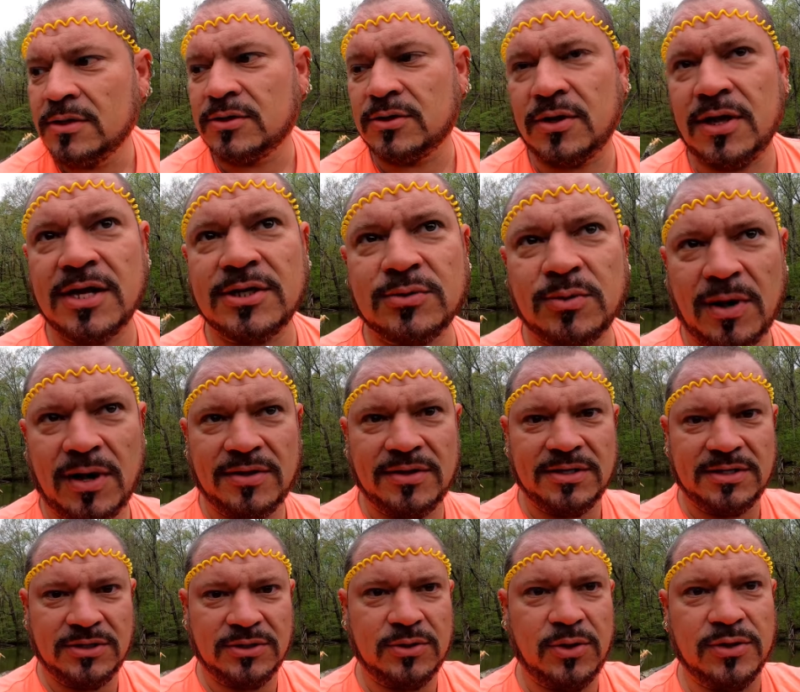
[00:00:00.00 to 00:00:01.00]
So that's why
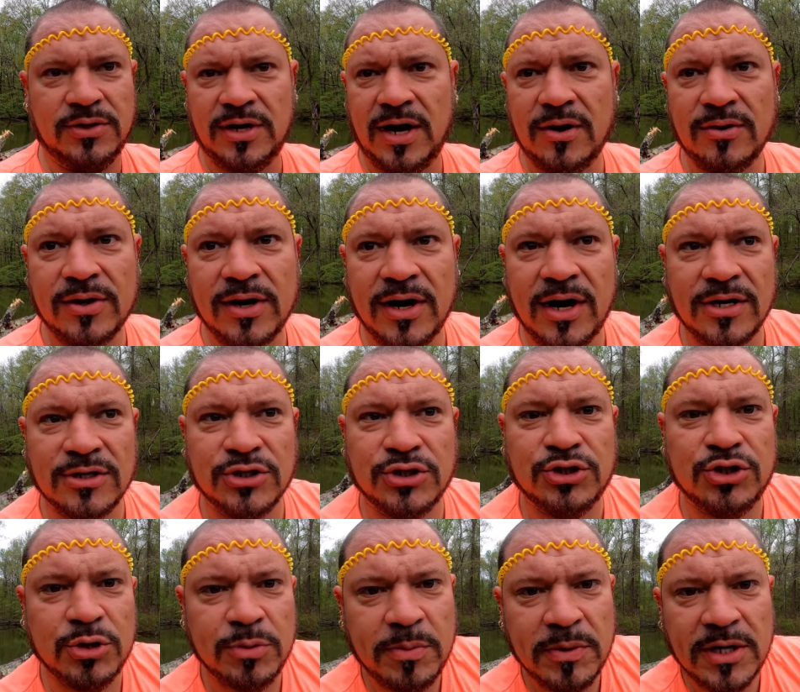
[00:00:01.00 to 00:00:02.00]
this is on here. I don't care how
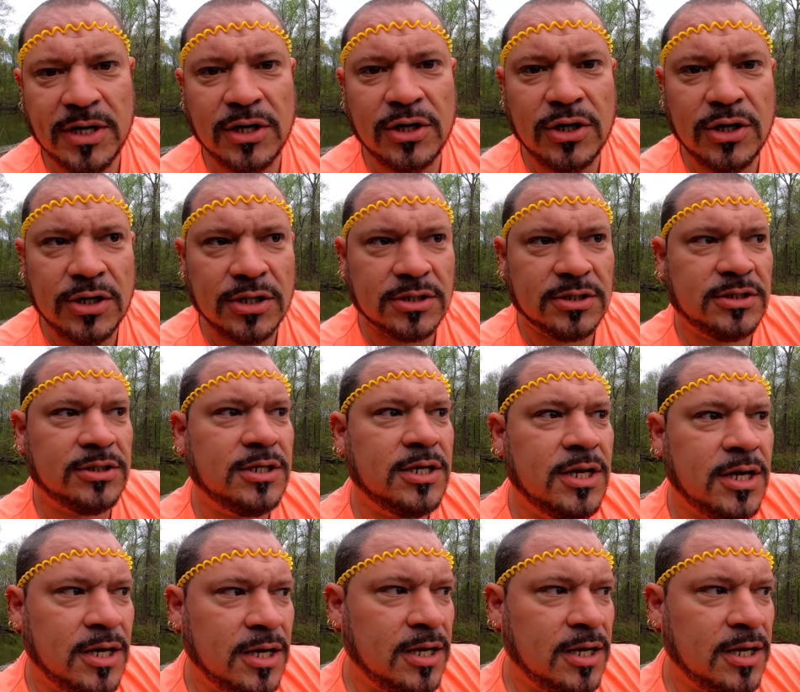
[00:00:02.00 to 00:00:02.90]
stupid it looks